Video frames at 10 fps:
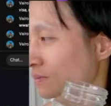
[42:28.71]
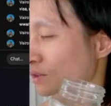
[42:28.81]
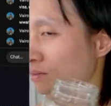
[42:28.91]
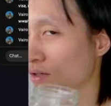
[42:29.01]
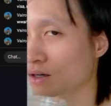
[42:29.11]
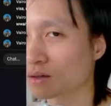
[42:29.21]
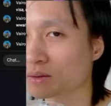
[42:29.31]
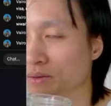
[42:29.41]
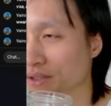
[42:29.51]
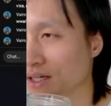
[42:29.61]
Tomorrow we
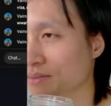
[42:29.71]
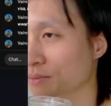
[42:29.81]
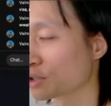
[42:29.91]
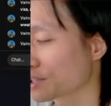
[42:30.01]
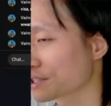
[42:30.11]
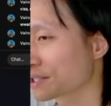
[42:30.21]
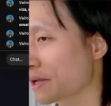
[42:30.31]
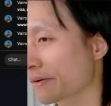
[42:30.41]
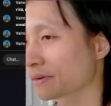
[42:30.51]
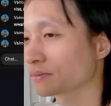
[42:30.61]
will set up some hooks,
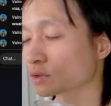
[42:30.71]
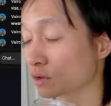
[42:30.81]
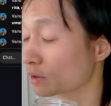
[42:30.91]
or